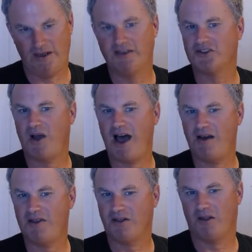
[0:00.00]
Okay, so
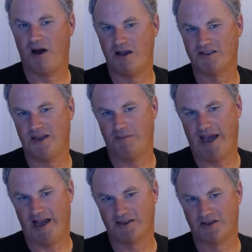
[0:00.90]
how do the laws get
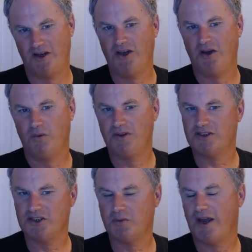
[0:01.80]
passed? Well,
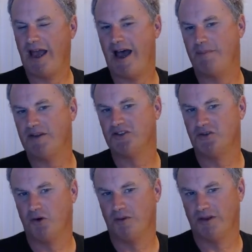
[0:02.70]
this is what happens
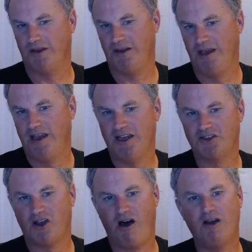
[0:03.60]
normally,
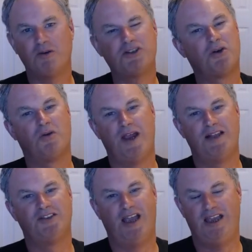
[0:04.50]
is Congress
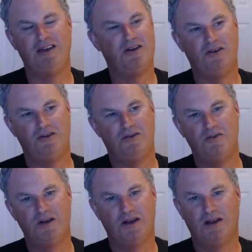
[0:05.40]
creates a
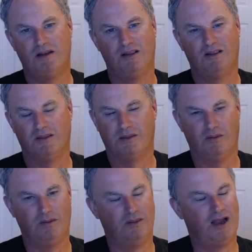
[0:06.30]
new
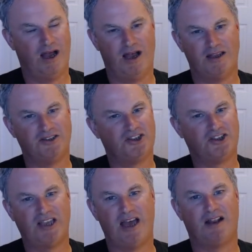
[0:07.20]

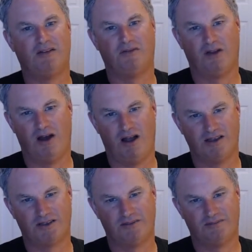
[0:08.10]
set of
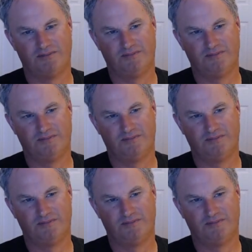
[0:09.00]
laws.